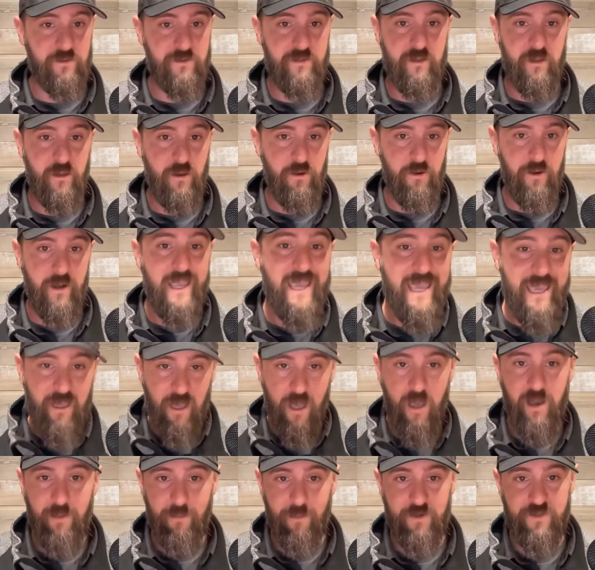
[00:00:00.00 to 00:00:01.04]
a year at
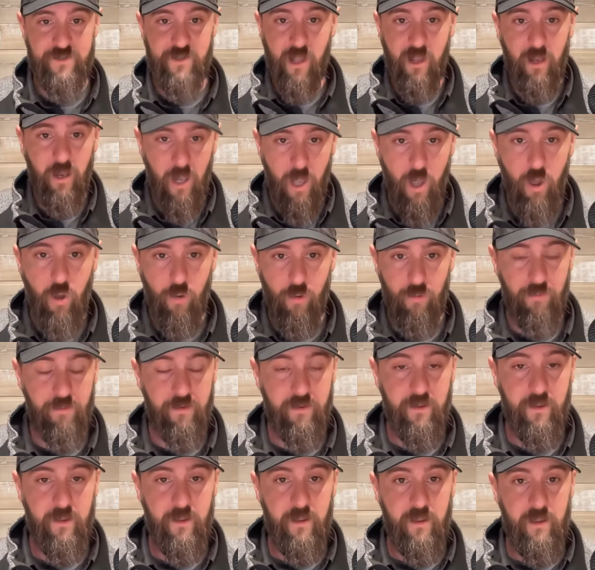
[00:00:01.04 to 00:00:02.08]
e-commerce alone.
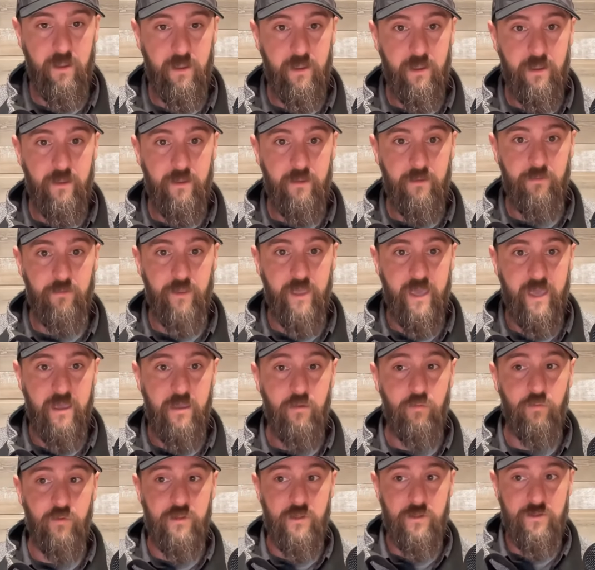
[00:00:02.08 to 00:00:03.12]
Okay.
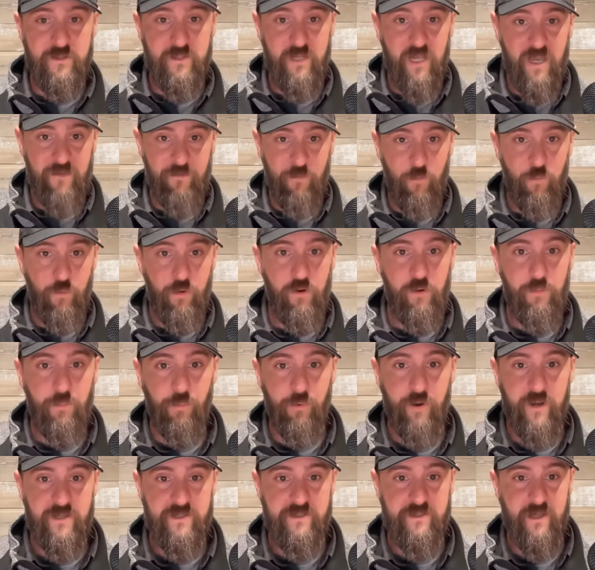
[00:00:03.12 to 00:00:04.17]
We used to have a
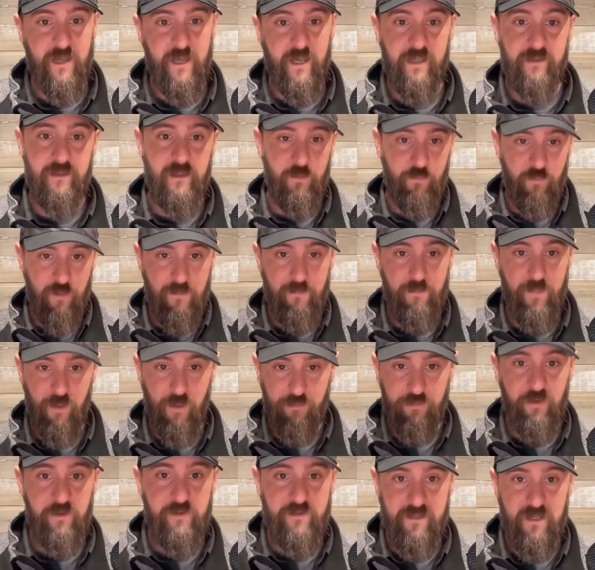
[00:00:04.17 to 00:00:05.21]
WordPress site that we built
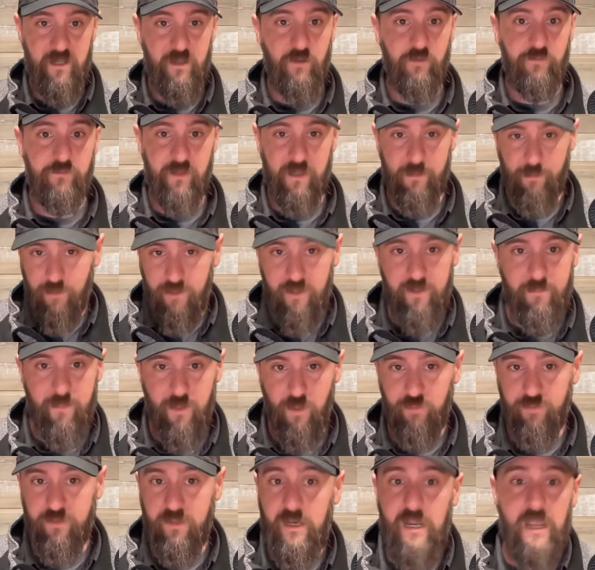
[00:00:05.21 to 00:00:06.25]
ourselves. Emily
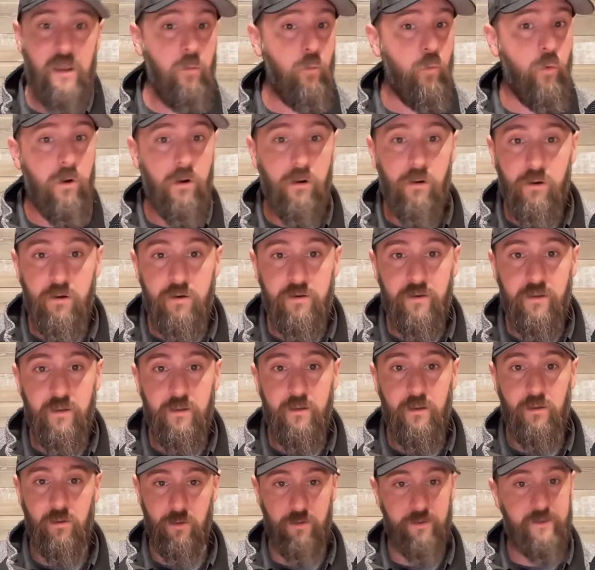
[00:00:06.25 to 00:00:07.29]
built it. It worked.
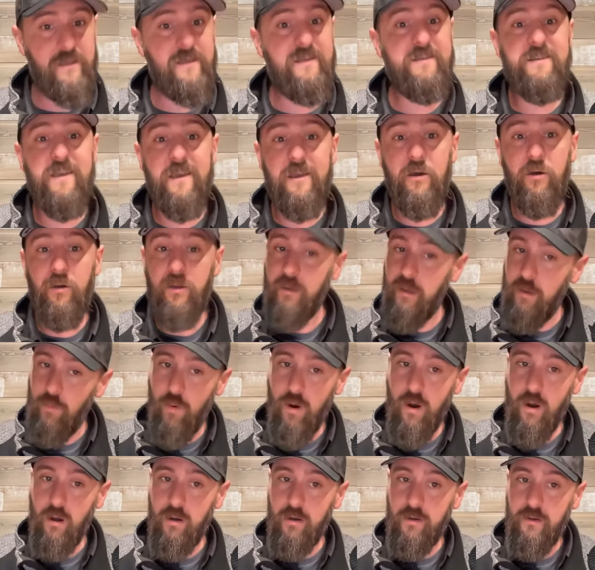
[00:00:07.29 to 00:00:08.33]
Clunky as hell. It
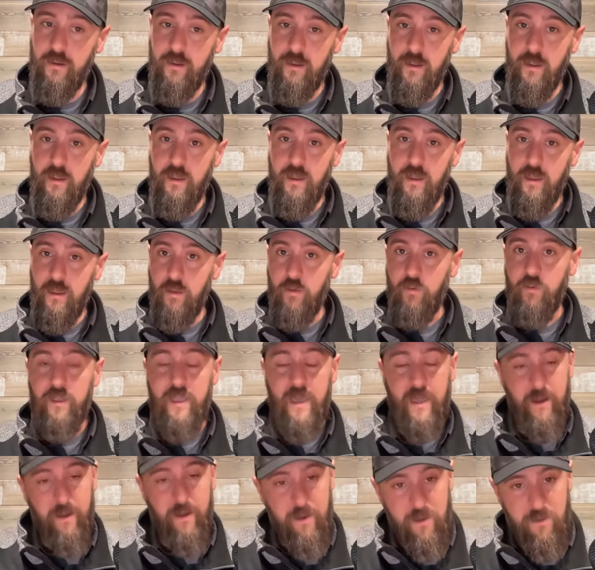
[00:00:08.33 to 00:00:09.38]
worked. We
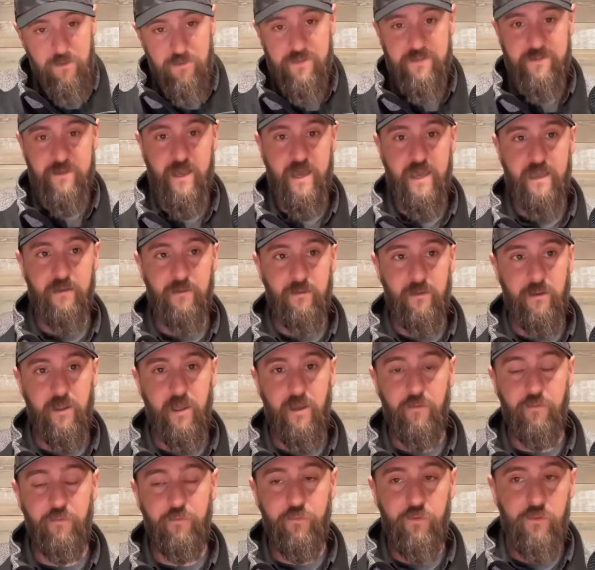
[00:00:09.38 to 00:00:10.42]
got a new site. Now,
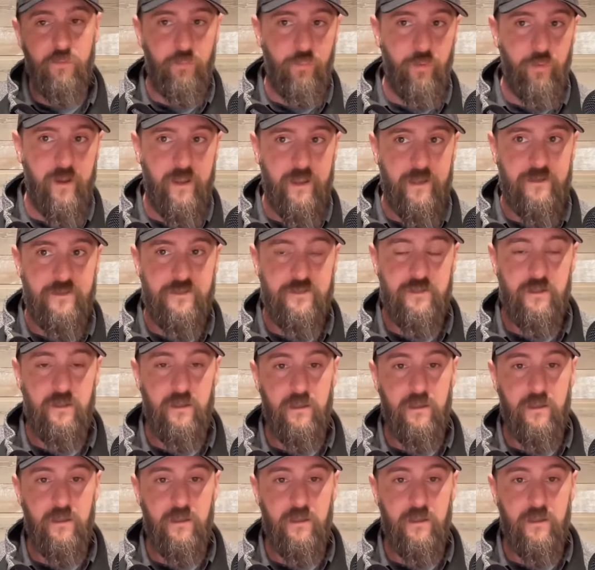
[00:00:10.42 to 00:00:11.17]
Footbridge